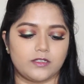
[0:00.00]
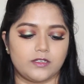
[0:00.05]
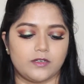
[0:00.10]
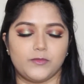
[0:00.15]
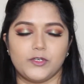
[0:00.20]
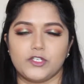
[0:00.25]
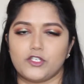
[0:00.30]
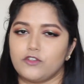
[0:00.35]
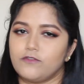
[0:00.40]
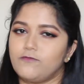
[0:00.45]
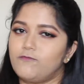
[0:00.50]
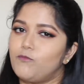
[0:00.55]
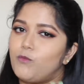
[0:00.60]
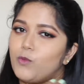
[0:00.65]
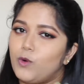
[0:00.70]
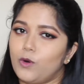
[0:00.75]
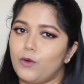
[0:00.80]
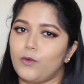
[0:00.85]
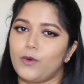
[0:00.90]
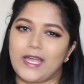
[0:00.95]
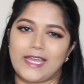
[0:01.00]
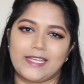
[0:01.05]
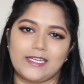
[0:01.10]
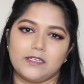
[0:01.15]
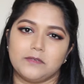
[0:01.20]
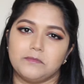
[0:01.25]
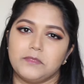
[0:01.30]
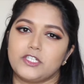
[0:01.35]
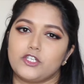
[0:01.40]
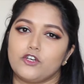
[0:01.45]
a bit of mauve and
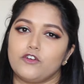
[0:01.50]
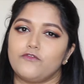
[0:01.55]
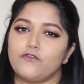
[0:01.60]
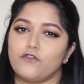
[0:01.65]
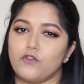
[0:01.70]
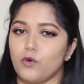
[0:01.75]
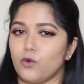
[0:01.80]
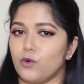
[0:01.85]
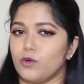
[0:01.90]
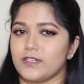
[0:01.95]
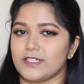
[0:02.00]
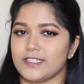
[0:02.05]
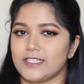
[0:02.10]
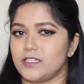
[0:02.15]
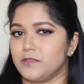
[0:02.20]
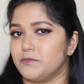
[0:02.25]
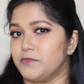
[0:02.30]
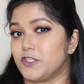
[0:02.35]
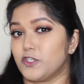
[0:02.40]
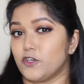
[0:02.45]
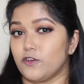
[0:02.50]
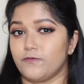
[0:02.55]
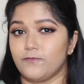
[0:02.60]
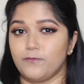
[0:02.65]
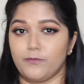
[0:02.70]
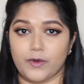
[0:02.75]
a bit of gold and a bit of